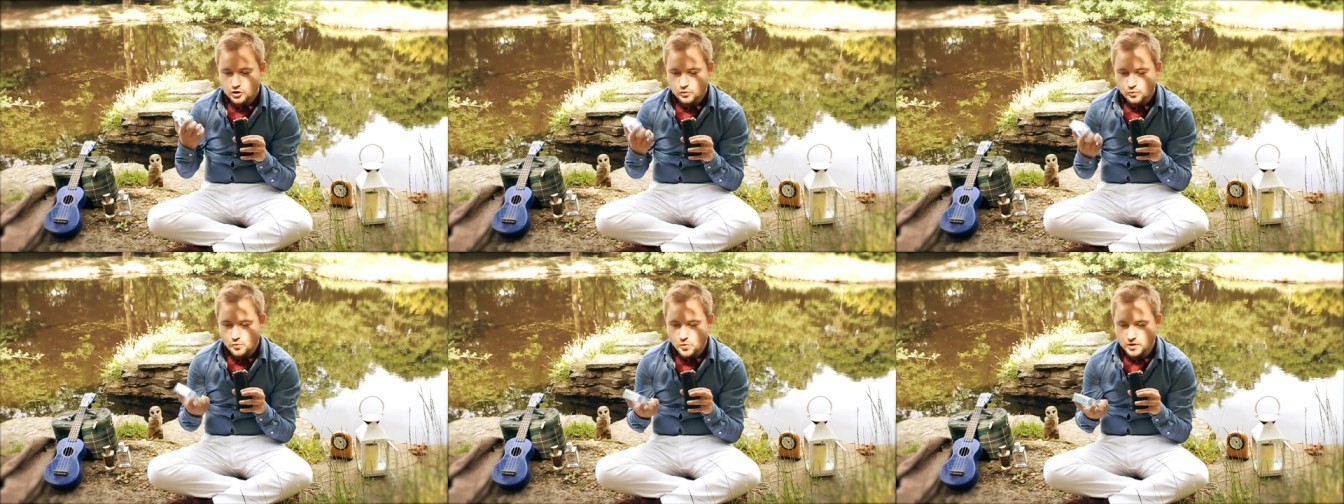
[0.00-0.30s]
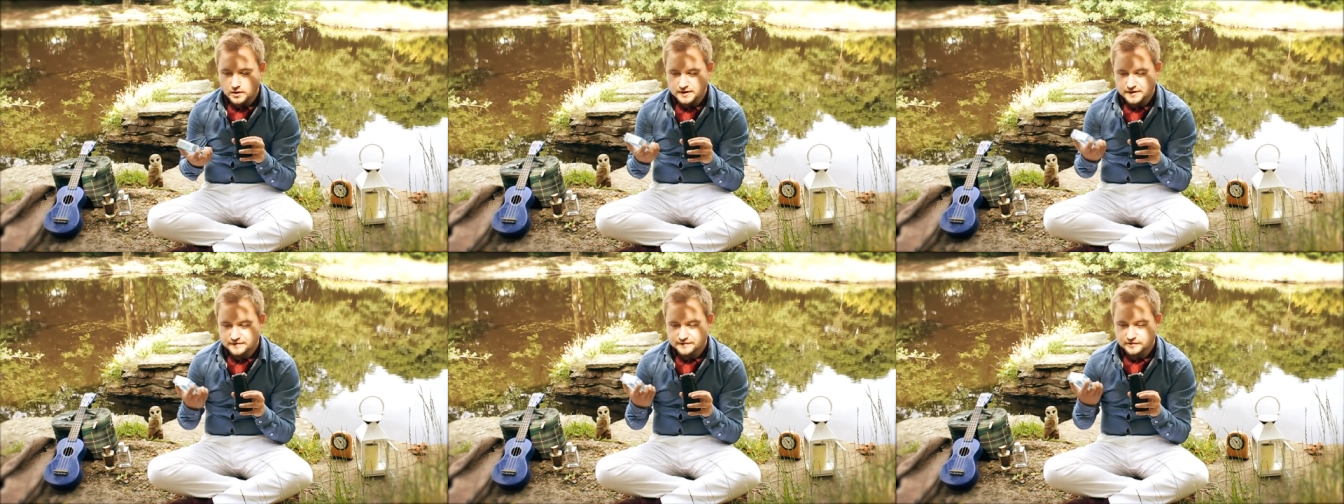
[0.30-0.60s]

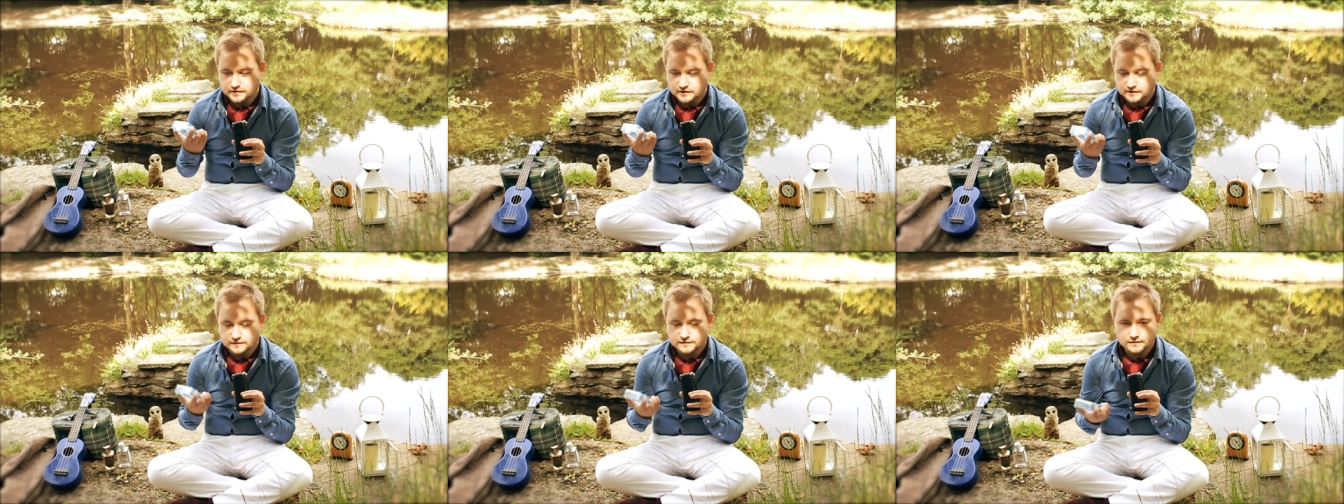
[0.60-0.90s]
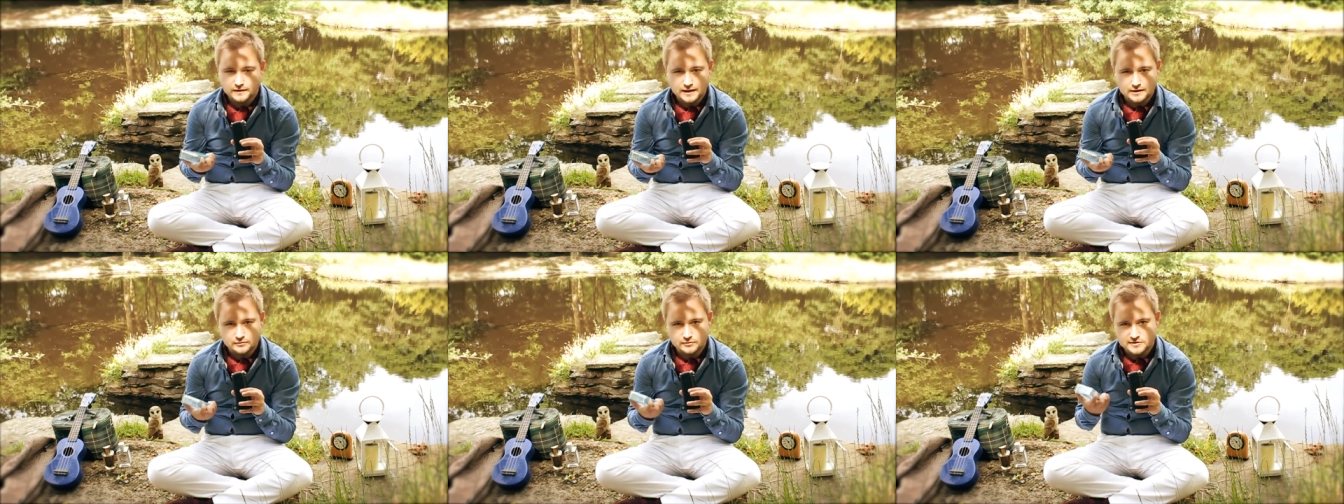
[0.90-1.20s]
wonderful
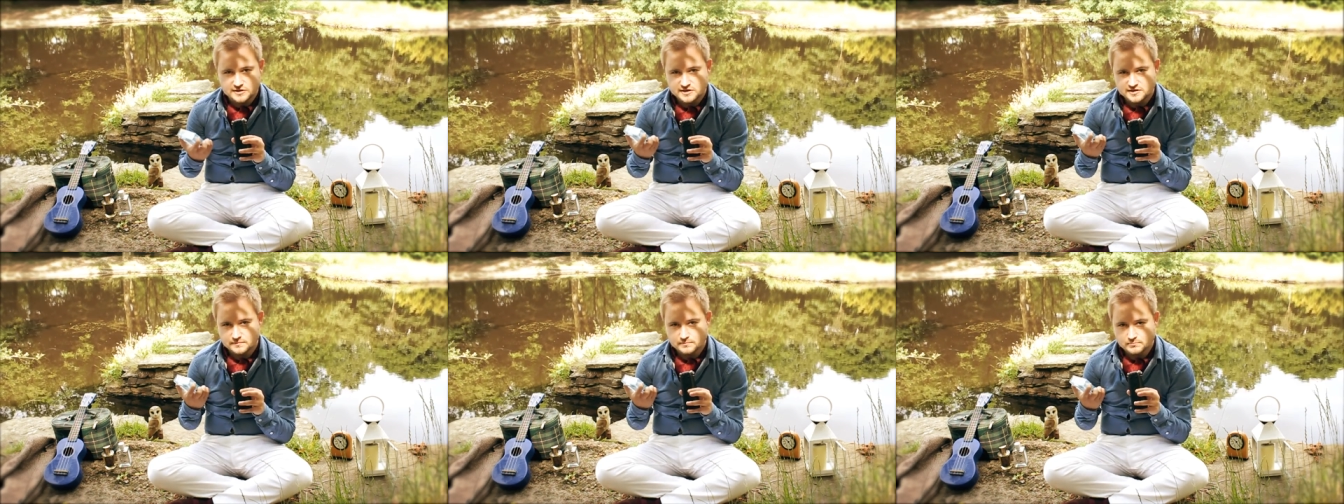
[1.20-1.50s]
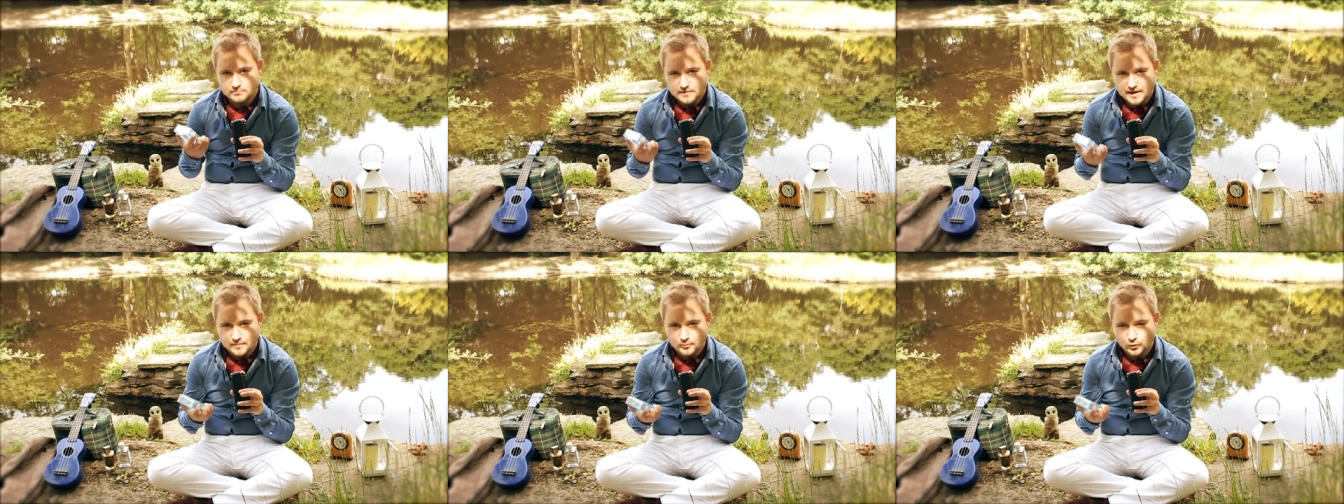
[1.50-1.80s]
fragrance
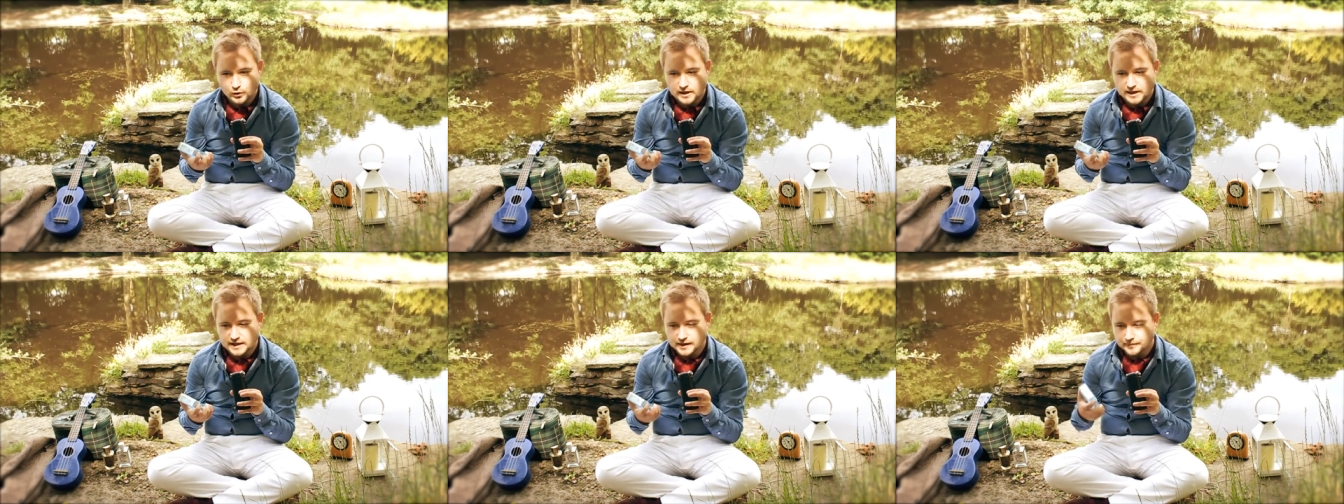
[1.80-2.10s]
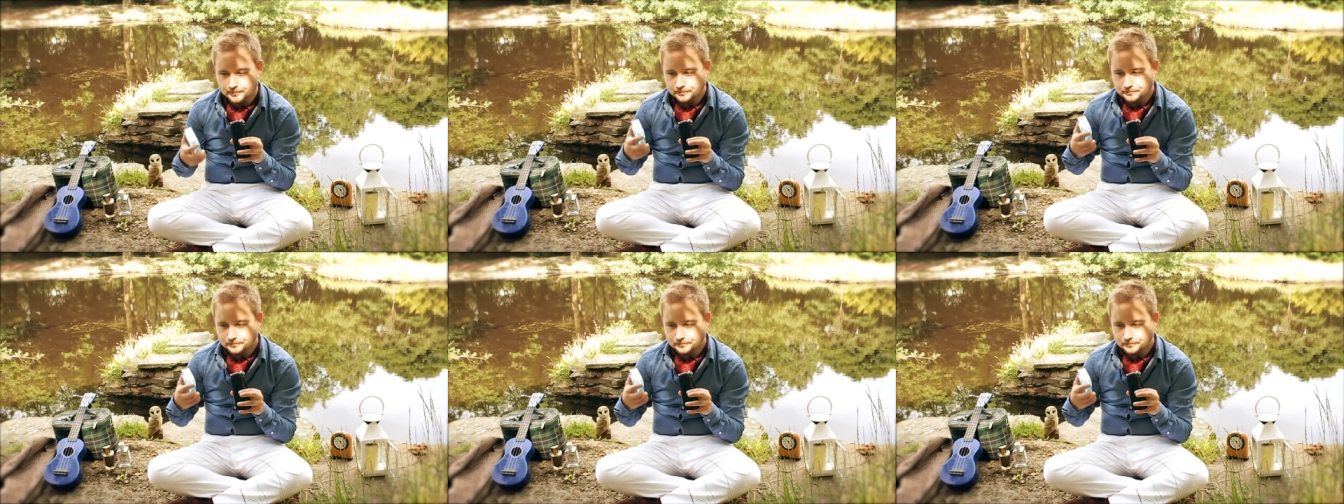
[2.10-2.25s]
memory.